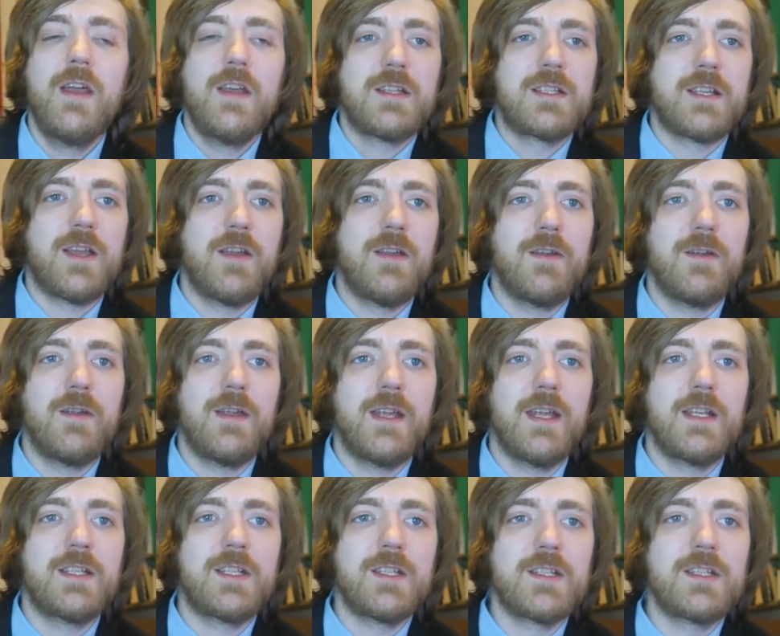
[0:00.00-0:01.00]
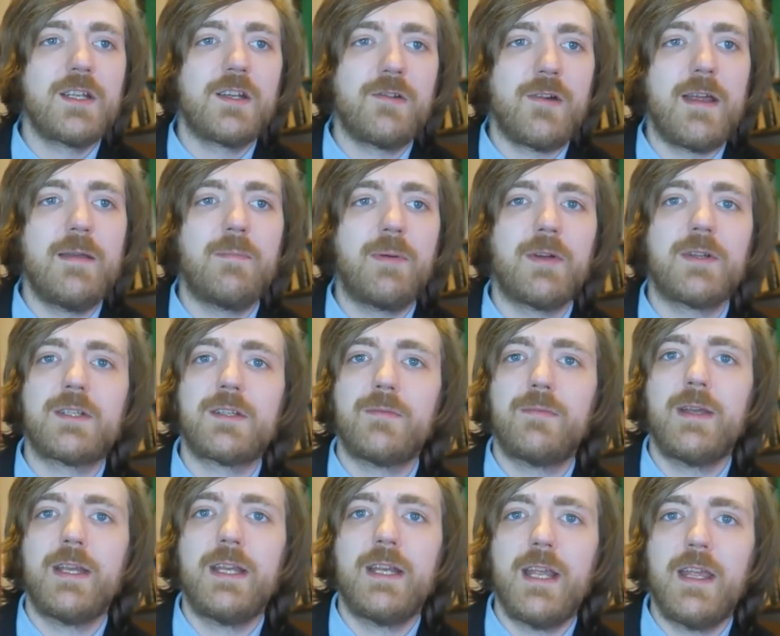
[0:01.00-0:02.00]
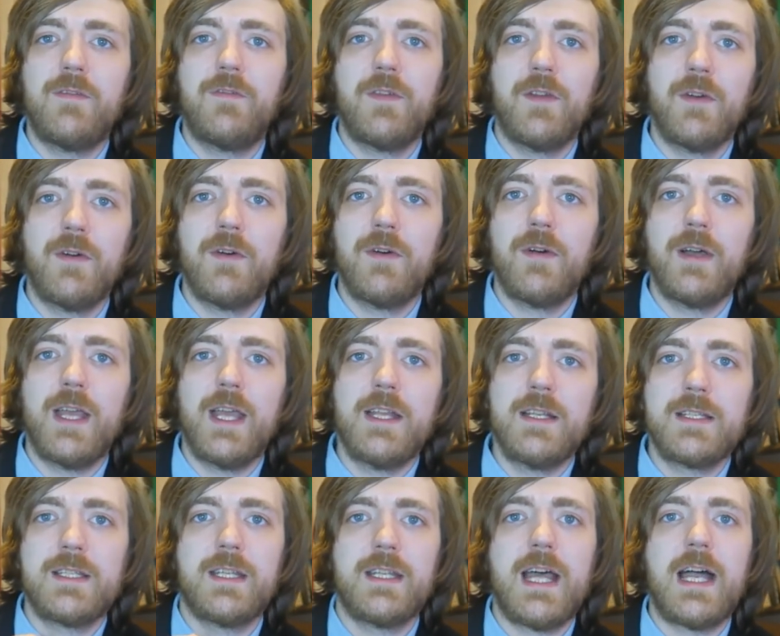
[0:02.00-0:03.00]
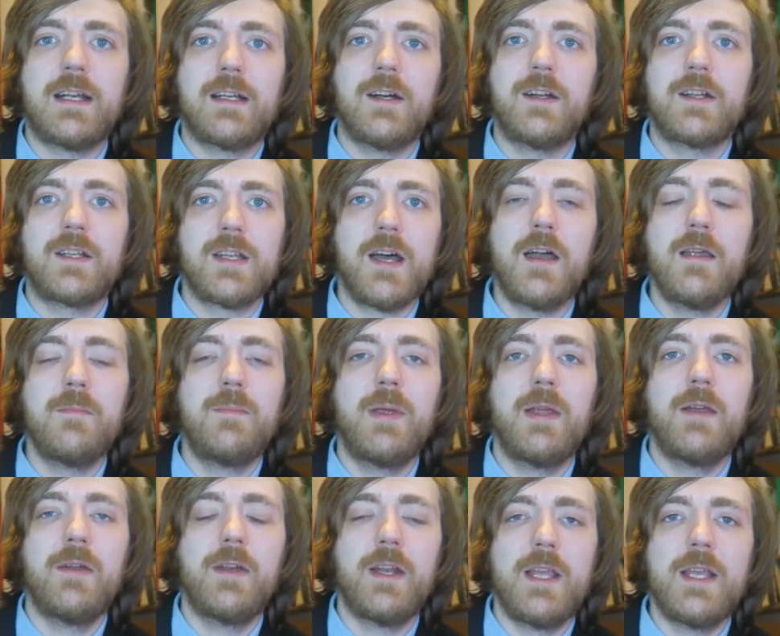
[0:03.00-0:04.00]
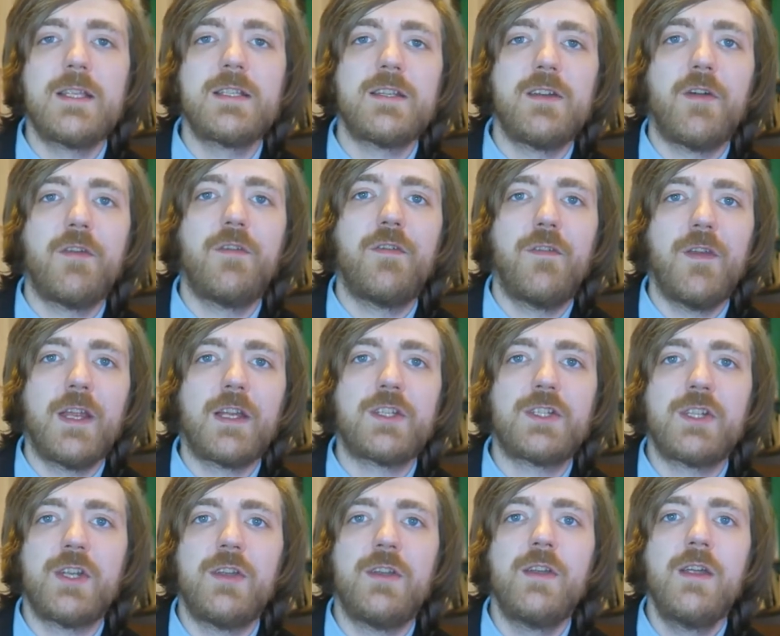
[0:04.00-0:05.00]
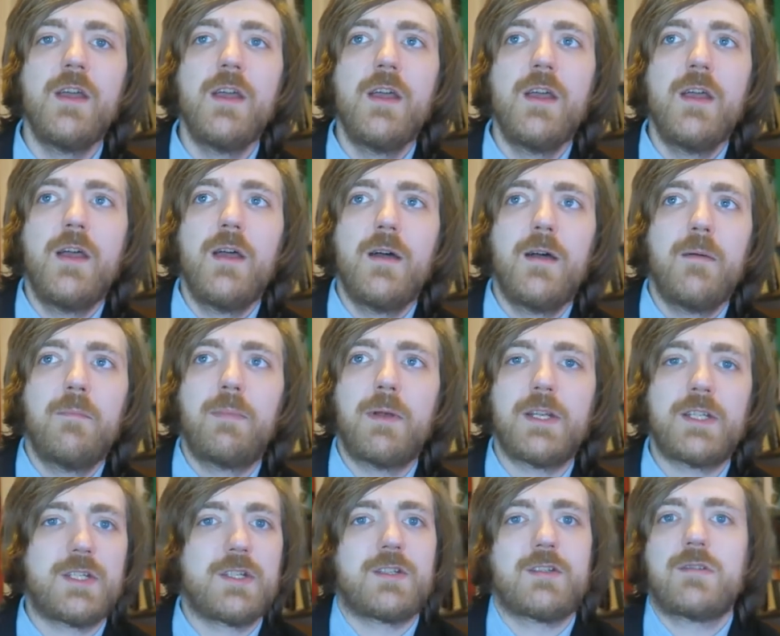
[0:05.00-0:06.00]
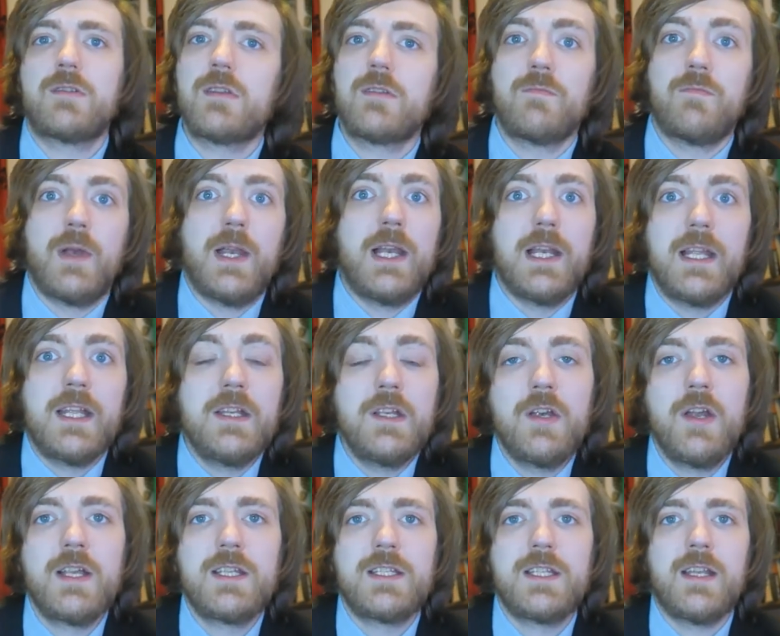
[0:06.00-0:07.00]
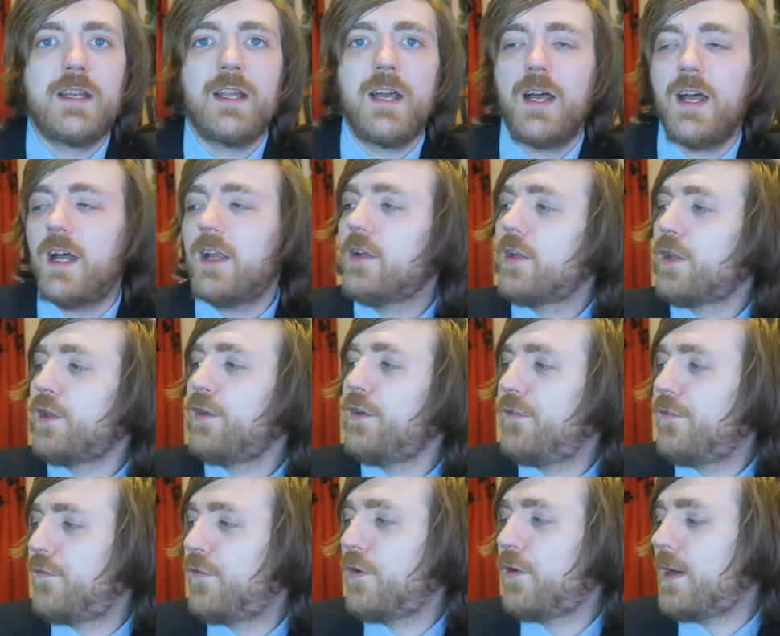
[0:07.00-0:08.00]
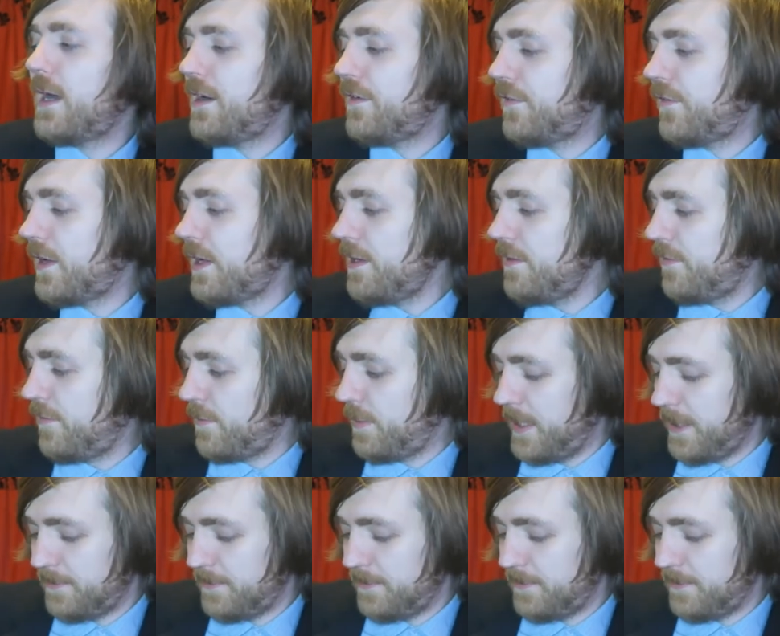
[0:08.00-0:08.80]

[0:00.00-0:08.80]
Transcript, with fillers: So it's just a great book to read if you're into that kind of time period. It is non fiction but it's just really interesting. Uh, another 4 out of 5 for